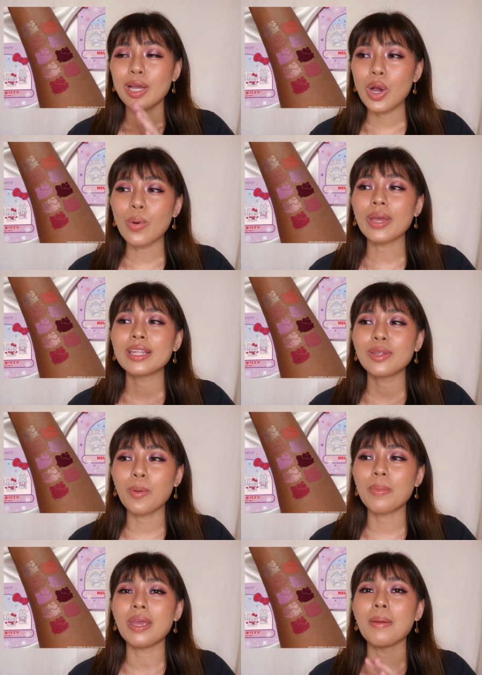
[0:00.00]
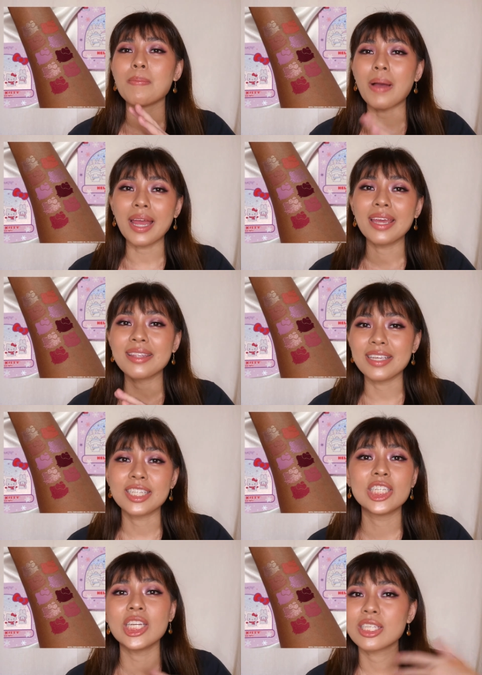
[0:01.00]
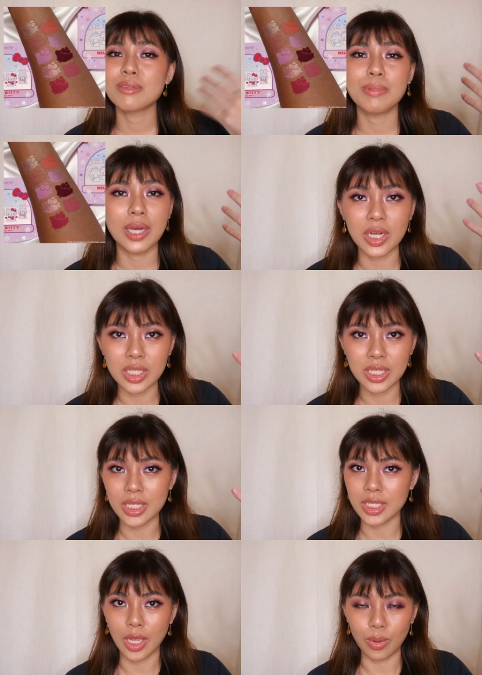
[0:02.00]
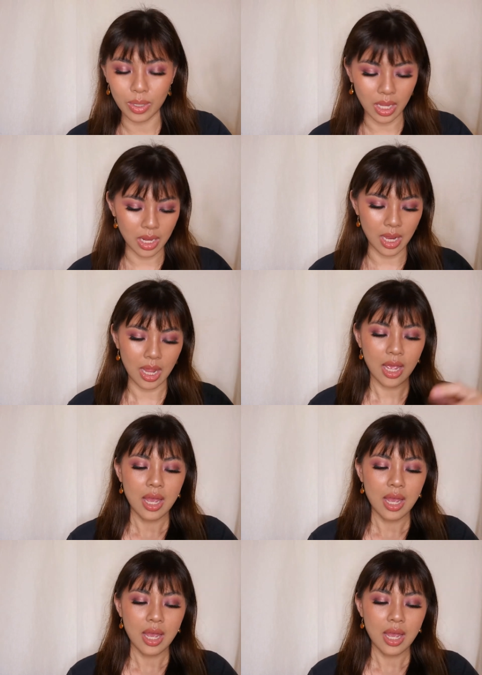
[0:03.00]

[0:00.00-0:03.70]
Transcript: going to be buying this just because it's Hello Kitty.